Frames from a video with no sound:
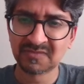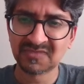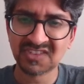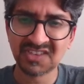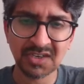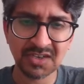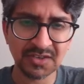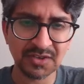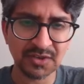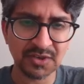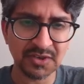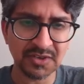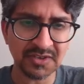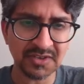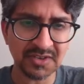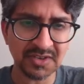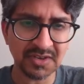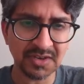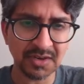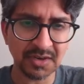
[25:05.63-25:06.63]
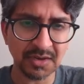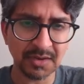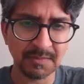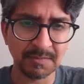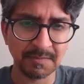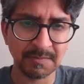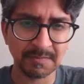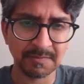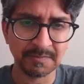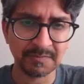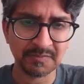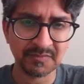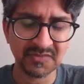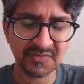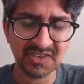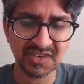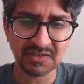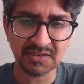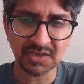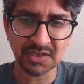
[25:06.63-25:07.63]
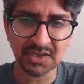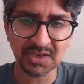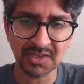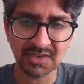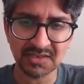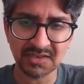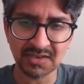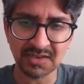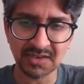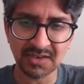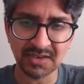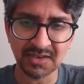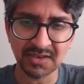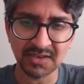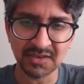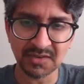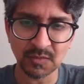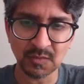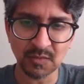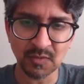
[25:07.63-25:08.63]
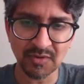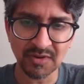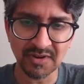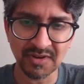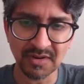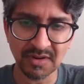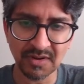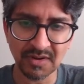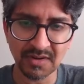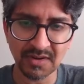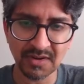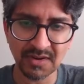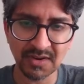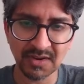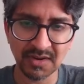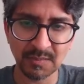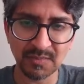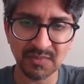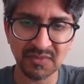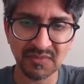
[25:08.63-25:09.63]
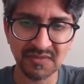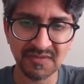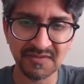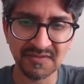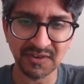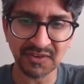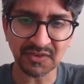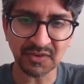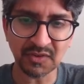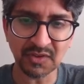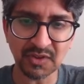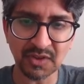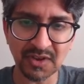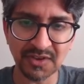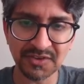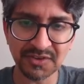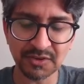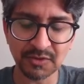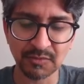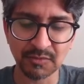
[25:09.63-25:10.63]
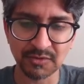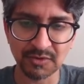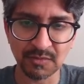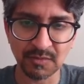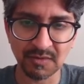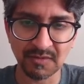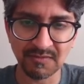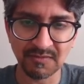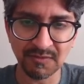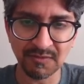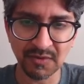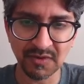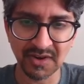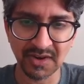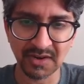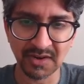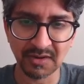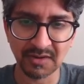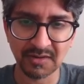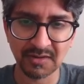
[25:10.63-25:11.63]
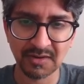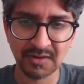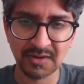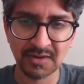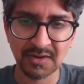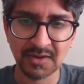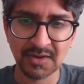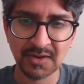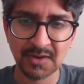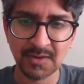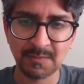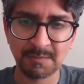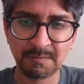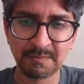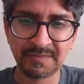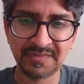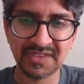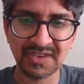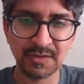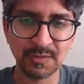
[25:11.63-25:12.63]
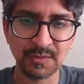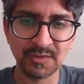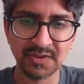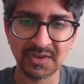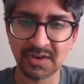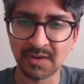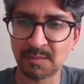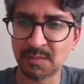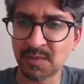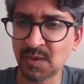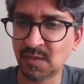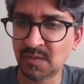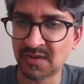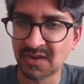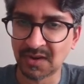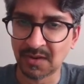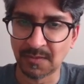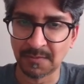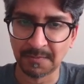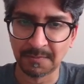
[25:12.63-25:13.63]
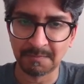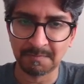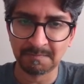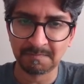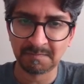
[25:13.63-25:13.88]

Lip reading: is just is a word in a previous clause to which you're referring using a pronoun.